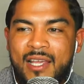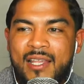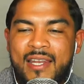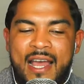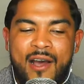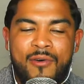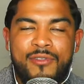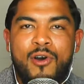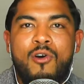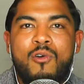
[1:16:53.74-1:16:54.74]
Now, the
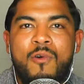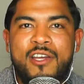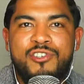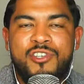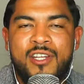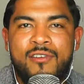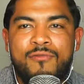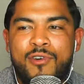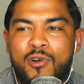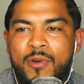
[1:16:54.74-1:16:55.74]
whole question,
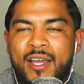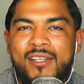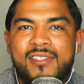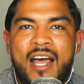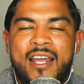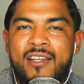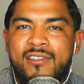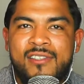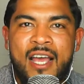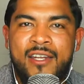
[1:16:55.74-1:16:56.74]
real quick, side
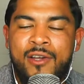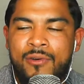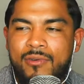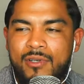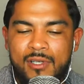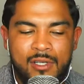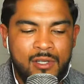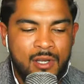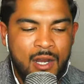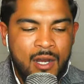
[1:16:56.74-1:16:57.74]
note,
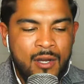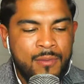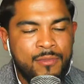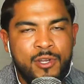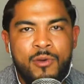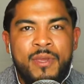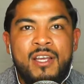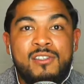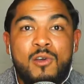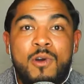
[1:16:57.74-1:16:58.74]

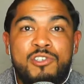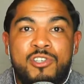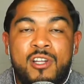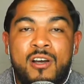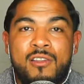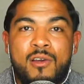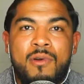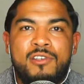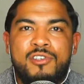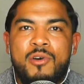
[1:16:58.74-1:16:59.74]
because the
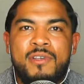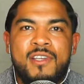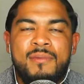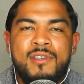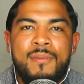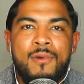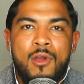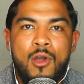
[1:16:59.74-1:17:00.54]
question always comes up.